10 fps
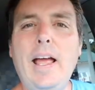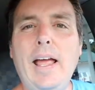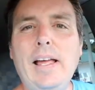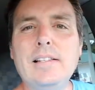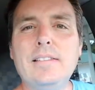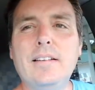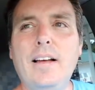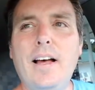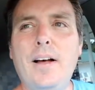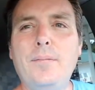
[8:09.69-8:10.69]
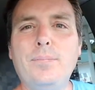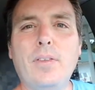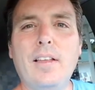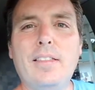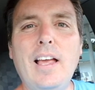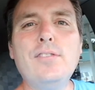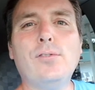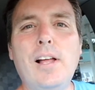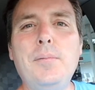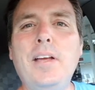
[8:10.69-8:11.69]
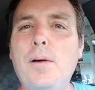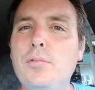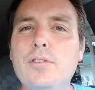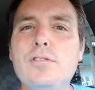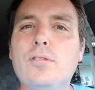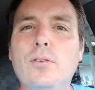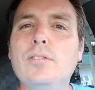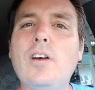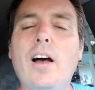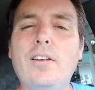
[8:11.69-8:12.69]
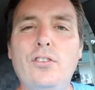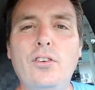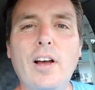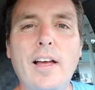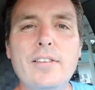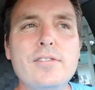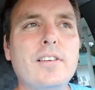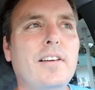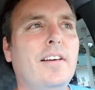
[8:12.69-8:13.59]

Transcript: And thanks for letting me come to your school and talking to you guys.